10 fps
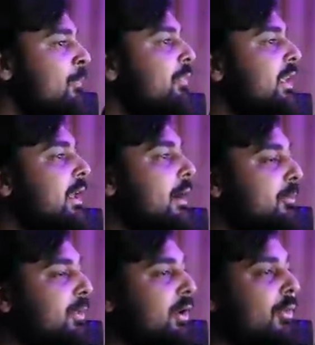the
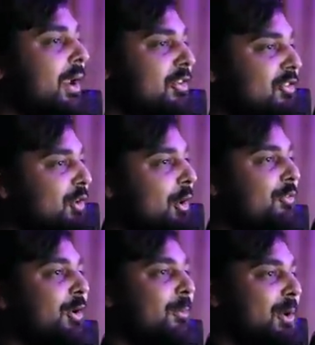obliteration
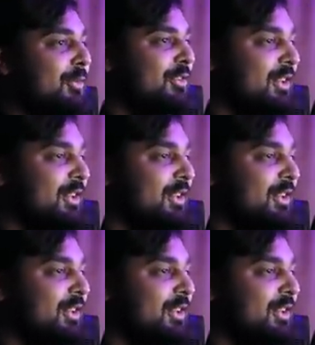of your most